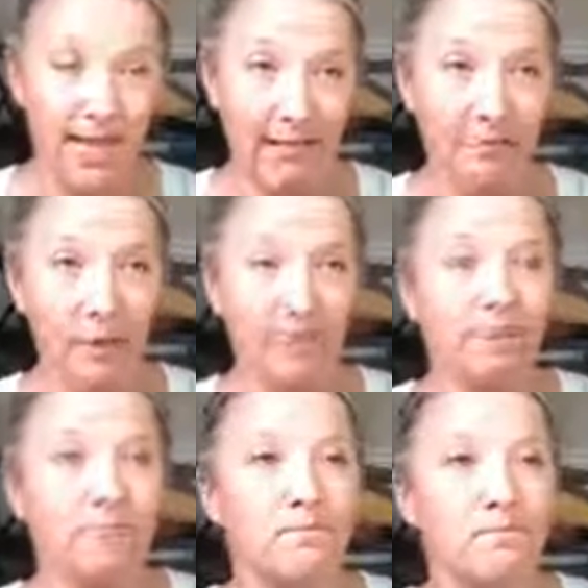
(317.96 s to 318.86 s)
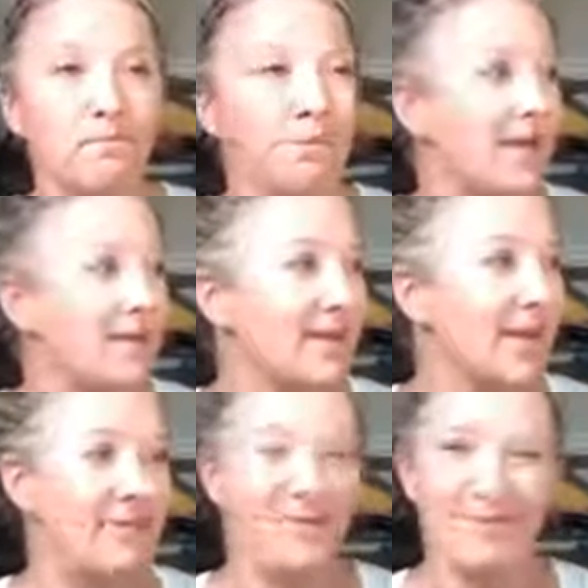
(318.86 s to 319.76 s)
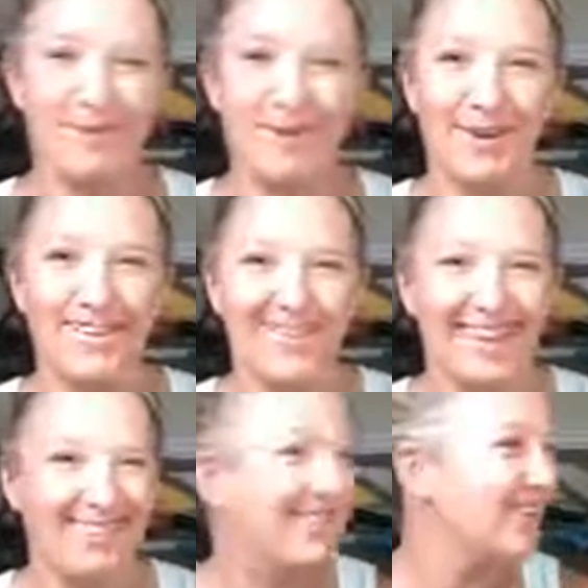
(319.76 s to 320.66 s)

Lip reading: And pardon me, but Emerson smiling.